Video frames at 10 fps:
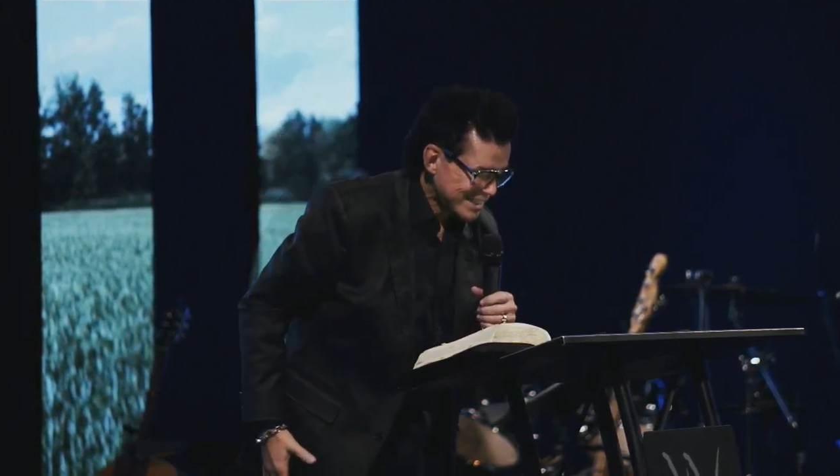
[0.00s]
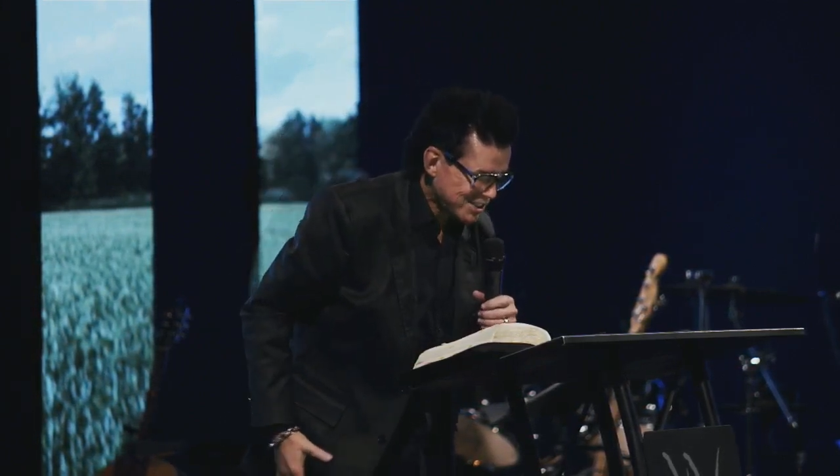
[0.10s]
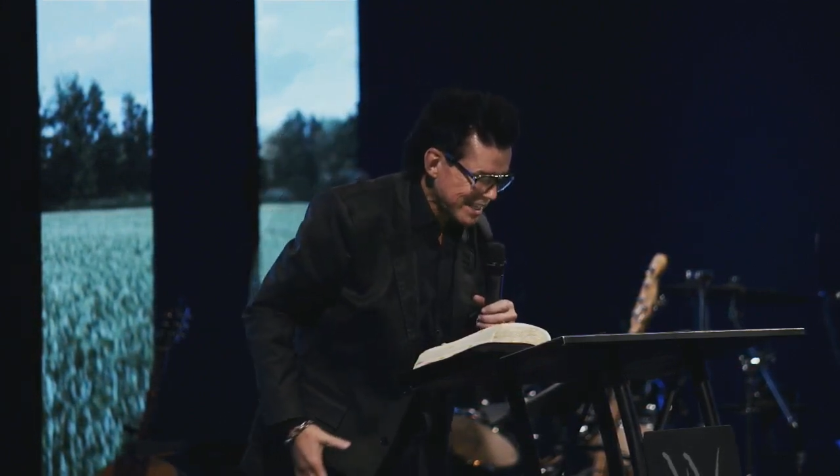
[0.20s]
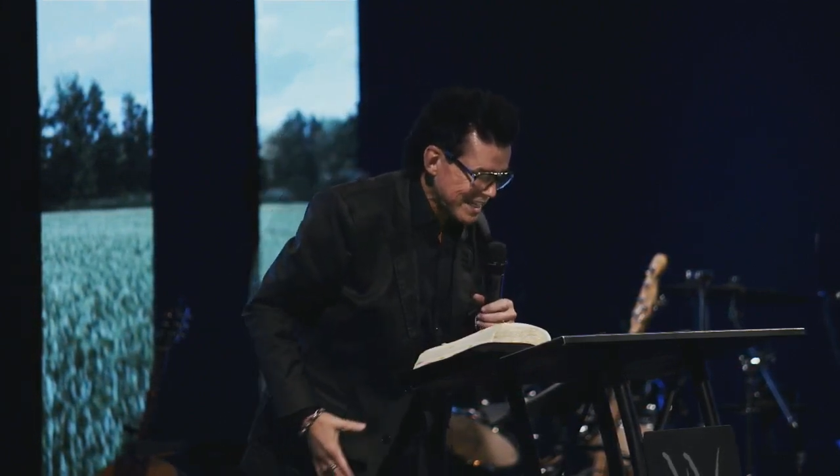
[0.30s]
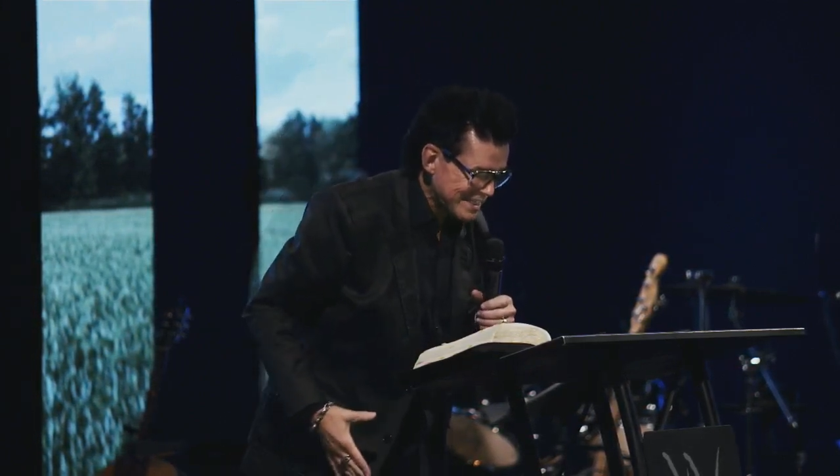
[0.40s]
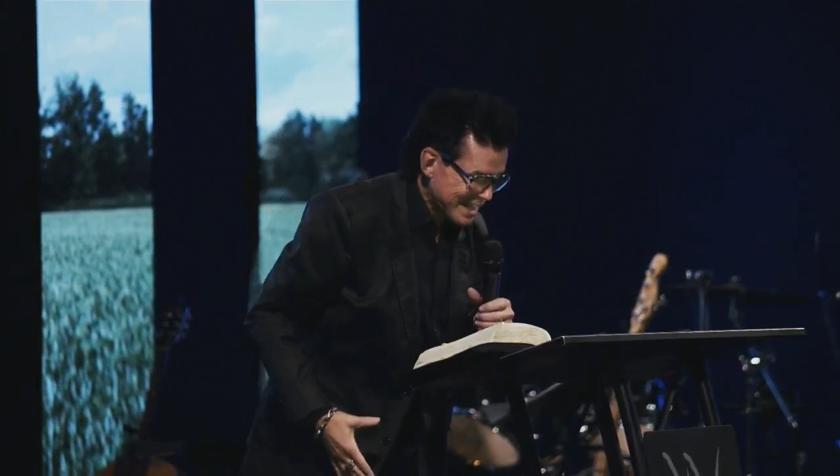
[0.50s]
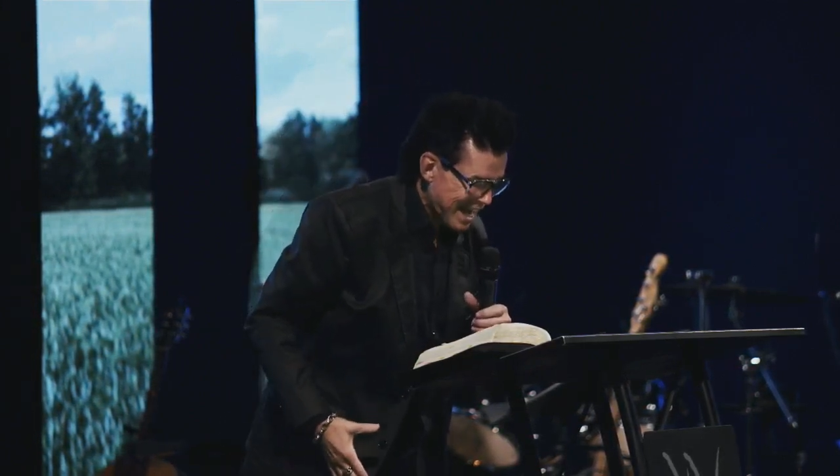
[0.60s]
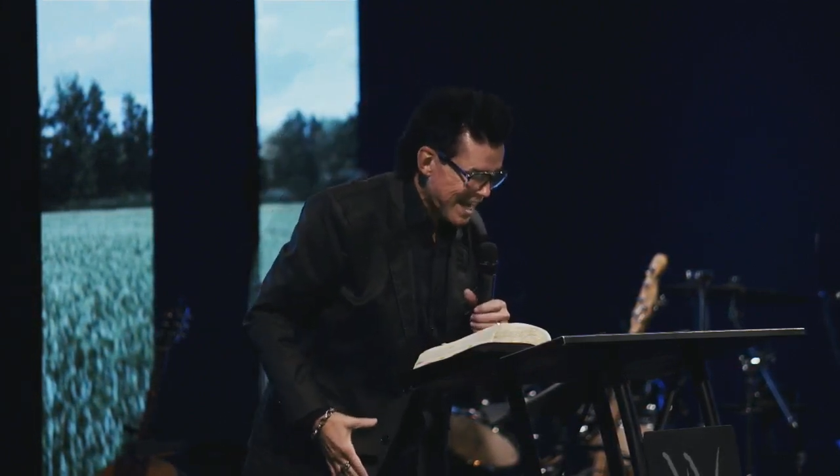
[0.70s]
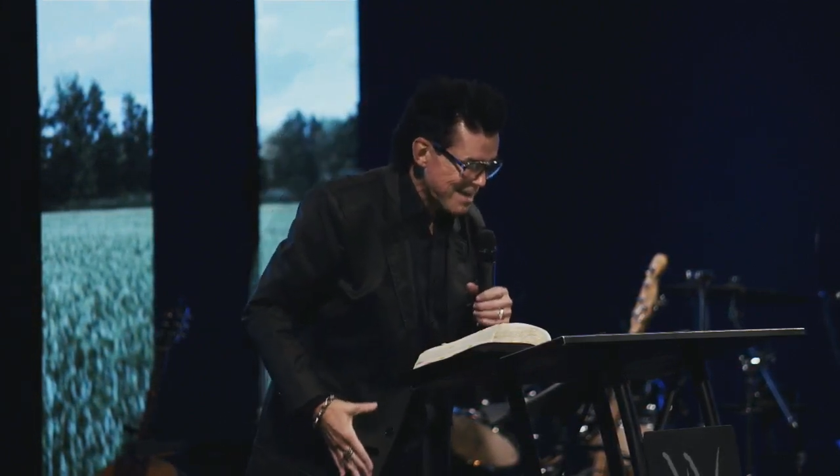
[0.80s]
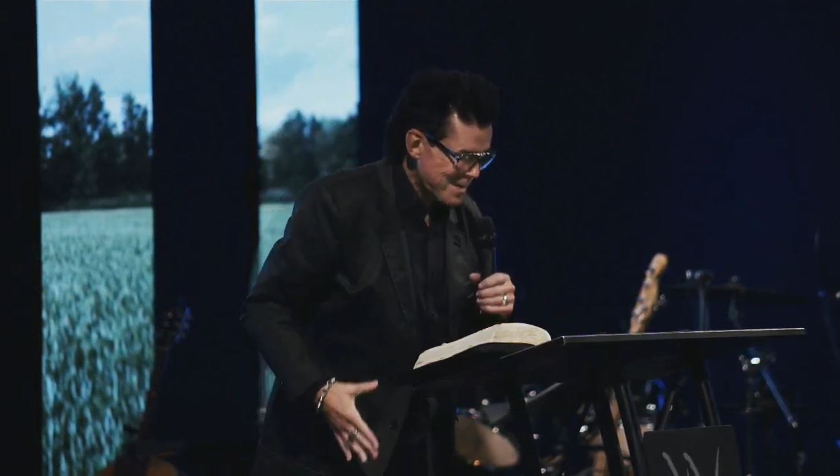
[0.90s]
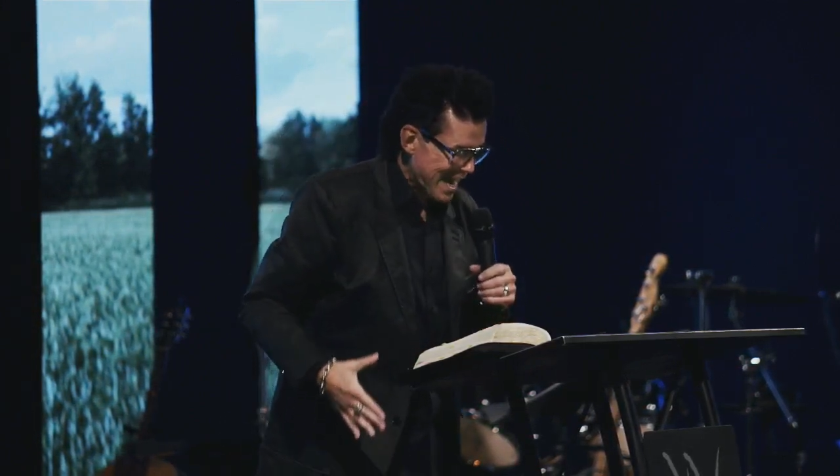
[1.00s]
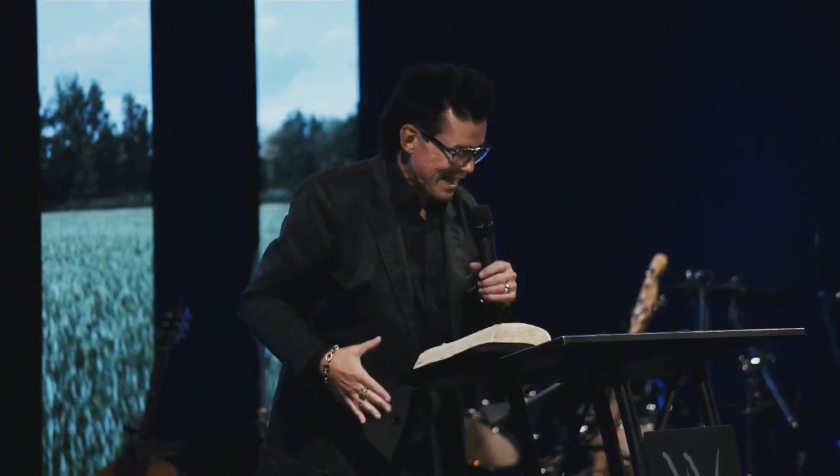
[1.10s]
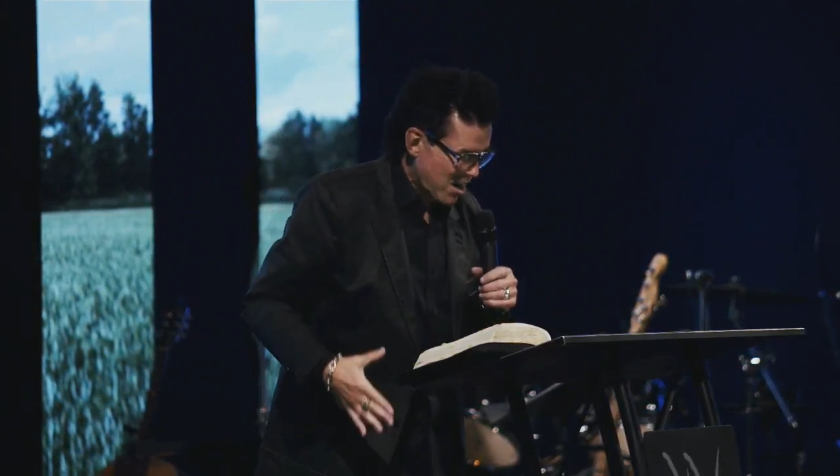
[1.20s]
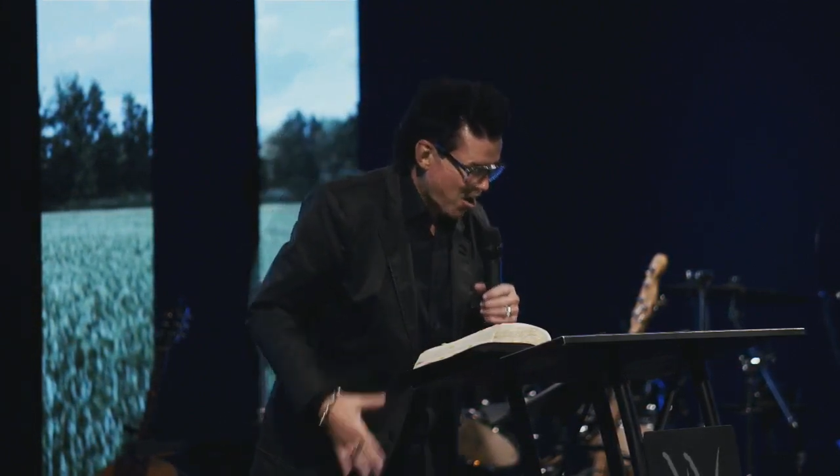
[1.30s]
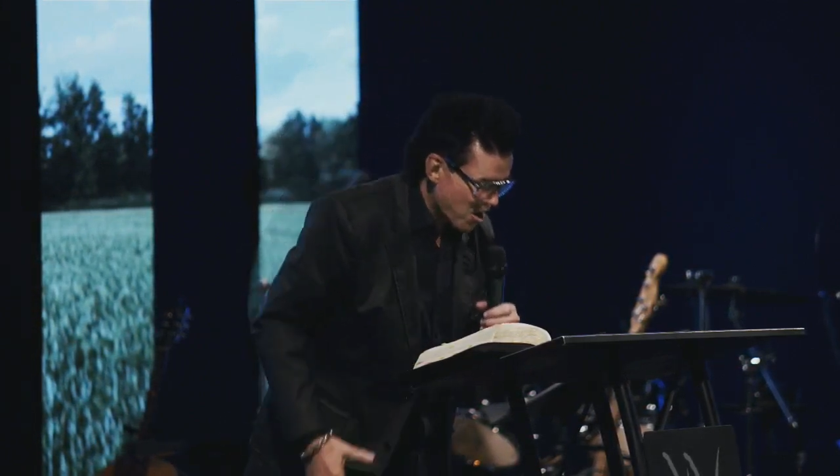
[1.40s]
Seed time and a